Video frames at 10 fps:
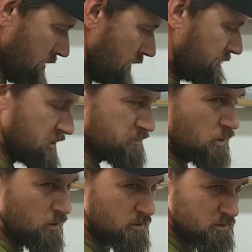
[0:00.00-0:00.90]
If this
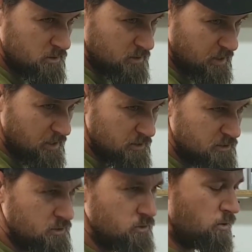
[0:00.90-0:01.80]
box is
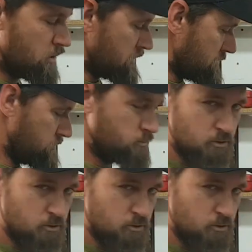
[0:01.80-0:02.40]
designed